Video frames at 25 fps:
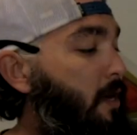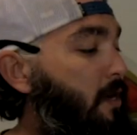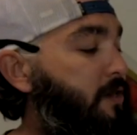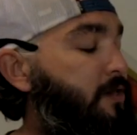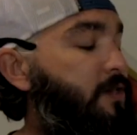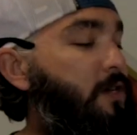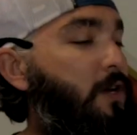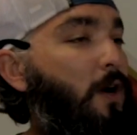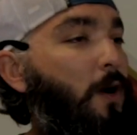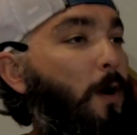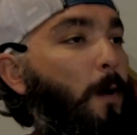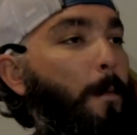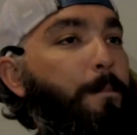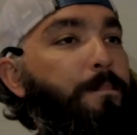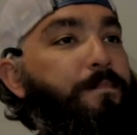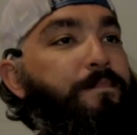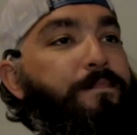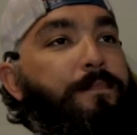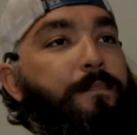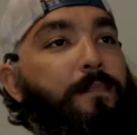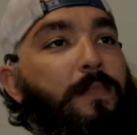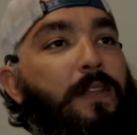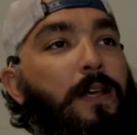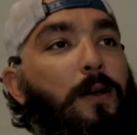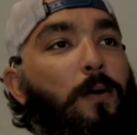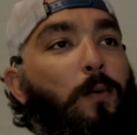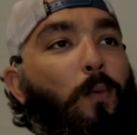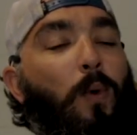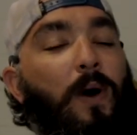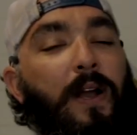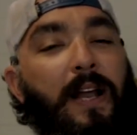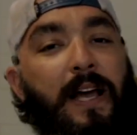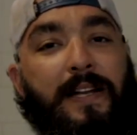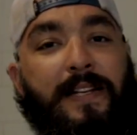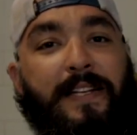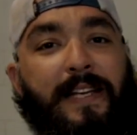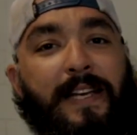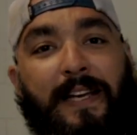So
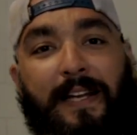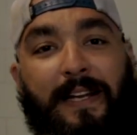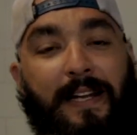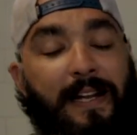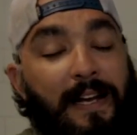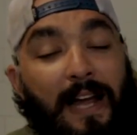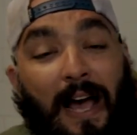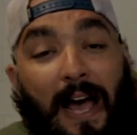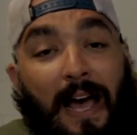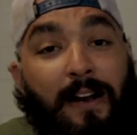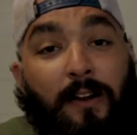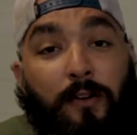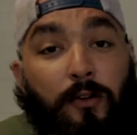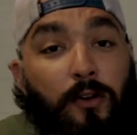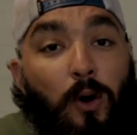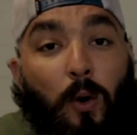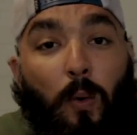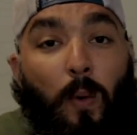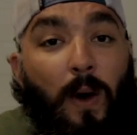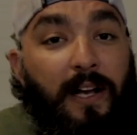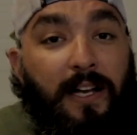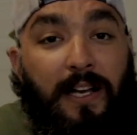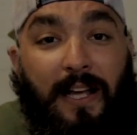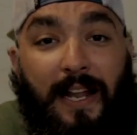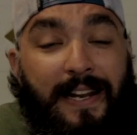what I did, and I don't know what,